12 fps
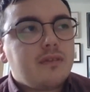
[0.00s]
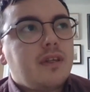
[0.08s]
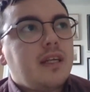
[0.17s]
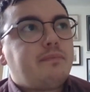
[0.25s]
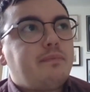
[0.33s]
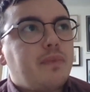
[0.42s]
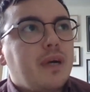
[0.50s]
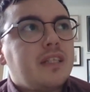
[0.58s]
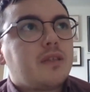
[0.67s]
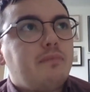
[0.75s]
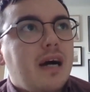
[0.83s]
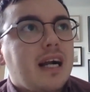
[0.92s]
It brings
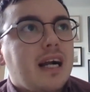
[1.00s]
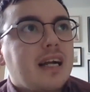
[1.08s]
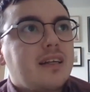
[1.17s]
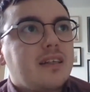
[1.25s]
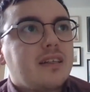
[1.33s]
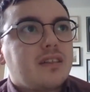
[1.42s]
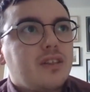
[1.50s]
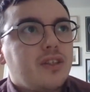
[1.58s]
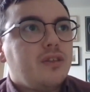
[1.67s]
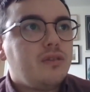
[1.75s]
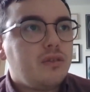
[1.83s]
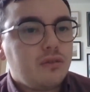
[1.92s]
us back
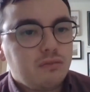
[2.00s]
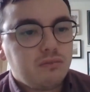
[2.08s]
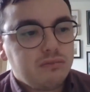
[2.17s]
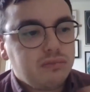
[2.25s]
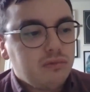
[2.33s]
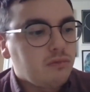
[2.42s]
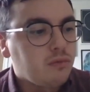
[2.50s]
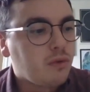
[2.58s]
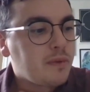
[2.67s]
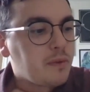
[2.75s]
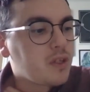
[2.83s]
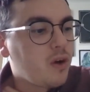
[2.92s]
to what
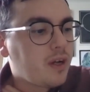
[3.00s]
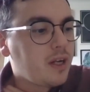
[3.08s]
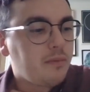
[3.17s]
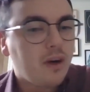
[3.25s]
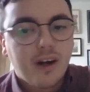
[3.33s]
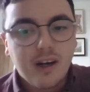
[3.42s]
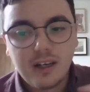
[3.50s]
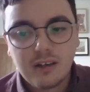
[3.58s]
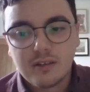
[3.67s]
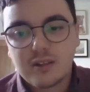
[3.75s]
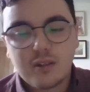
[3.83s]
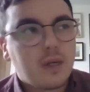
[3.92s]
we were talking about earlier.
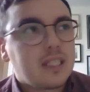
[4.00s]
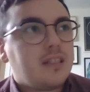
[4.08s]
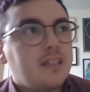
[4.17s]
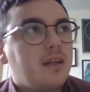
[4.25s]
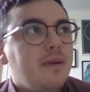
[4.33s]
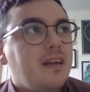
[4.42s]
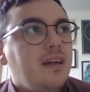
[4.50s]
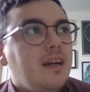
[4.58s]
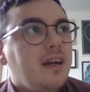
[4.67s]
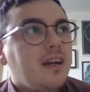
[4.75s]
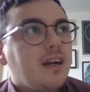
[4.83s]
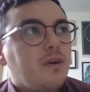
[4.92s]
This question came in
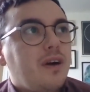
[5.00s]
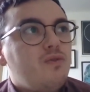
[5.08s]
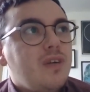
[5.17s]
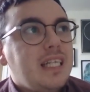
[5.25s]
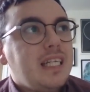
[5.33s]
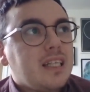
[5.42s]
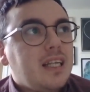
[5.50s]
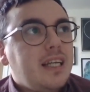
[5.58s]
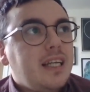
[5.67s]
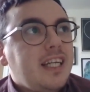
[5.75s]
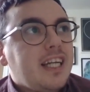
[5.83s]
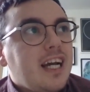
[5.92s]
quite
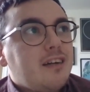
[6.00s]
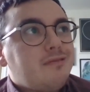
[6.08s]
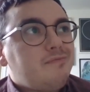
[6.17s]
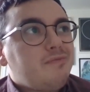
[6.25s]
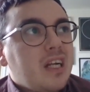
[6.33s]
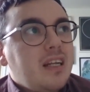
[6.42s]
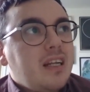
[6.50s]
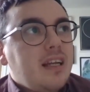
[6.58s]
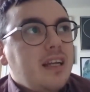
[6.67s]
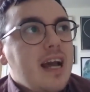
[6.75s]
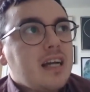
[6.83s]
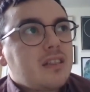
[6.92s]
recently, and
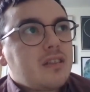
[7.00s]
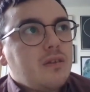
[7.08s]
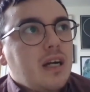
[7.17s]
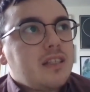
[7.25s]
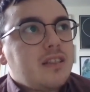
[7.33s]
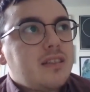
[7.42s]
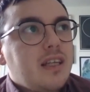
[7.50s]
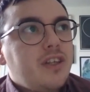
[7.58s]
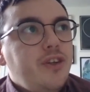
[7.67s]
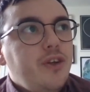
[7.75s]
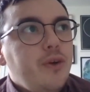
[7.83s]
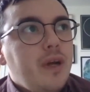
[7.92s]
he asked, so as
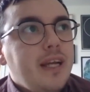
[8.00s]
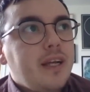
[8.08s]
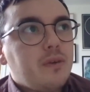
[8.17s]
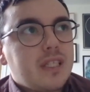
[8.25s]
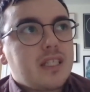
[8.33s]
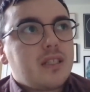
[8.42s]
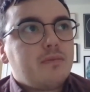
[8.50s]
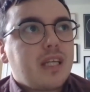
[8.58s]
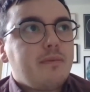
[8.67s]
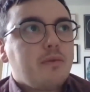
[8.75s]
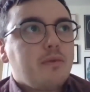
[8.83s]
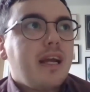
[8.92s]
new ecosystems
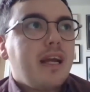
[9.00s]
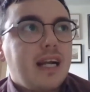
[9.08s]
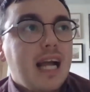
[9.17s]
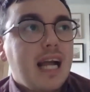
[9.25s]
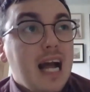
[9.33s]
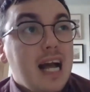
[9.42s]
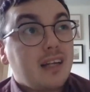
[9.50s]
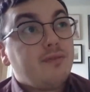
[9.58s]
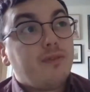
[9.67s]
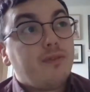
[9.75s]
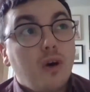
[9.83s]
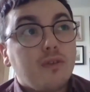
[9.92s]
keep appearing and
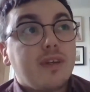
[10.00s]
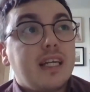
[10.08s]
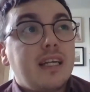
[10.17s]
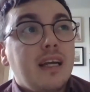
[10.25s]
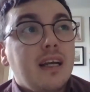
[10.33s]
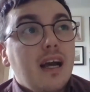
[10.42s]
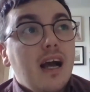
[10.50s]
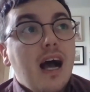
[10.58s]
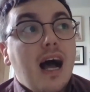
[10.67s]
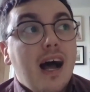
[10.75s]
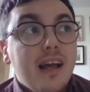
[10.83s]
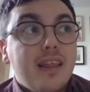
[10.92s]
evolving,
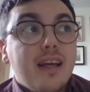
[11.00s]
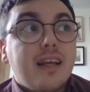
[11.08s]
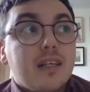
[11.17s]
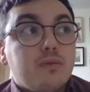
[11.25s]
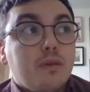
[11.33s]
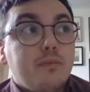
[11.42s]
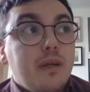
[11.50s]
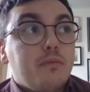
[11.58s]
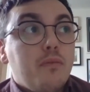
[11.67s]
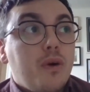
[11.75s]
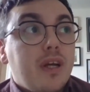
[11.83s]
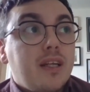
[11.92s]
I think this will be
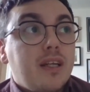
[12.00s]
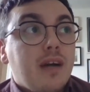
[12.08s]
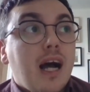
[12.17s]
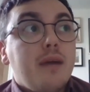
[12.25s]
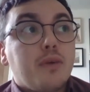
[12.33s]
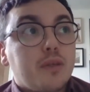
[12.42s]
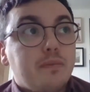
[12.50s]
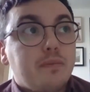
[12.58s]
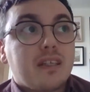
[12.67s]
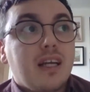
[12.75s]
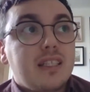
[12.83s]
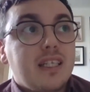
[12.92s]
promoting hyper
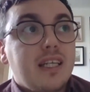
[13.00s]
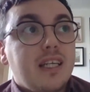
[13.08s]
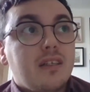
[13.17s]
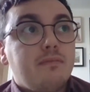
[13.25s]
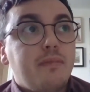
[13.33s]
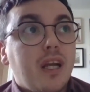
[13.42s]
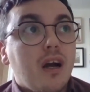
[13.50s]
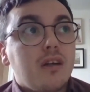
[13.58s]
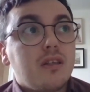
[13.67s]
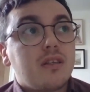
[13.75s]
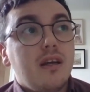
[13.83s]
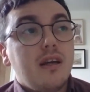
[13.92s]
specialization
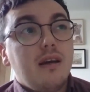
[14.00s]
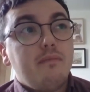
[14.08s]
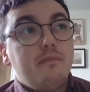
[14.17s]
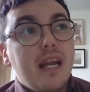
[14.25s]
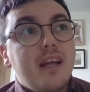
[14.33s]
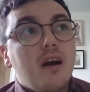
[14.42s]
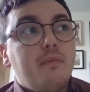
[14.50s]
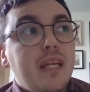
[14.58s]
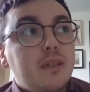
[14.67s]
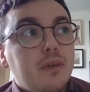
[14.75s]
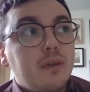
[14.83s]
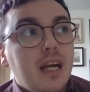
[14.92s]
because many
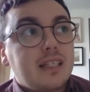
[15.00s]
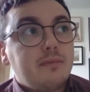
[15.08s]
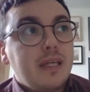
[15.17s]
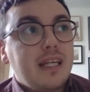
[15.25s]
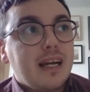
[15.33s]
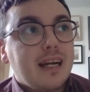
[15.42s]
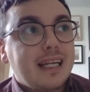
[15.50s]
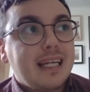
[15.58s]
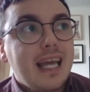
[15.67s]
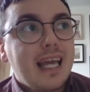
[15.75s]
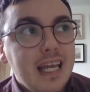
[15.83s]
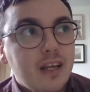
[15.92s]
companies would like to be a
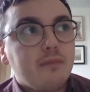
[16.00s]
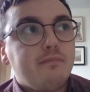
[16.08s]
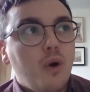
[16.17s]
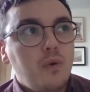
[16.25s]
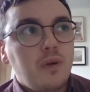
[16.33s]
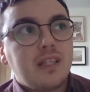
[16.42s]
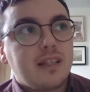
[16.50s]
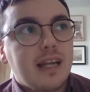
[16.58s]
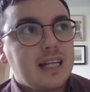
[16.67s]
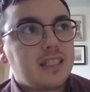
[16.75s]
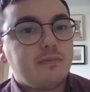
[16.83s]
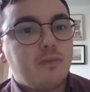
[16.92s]
key component that
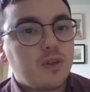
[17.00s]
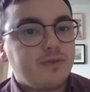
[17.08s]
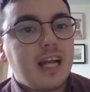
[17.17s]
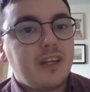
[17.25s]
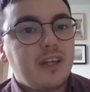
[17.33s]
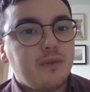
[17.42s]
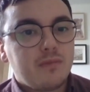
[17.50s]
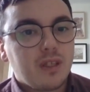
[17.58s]
adds the most value.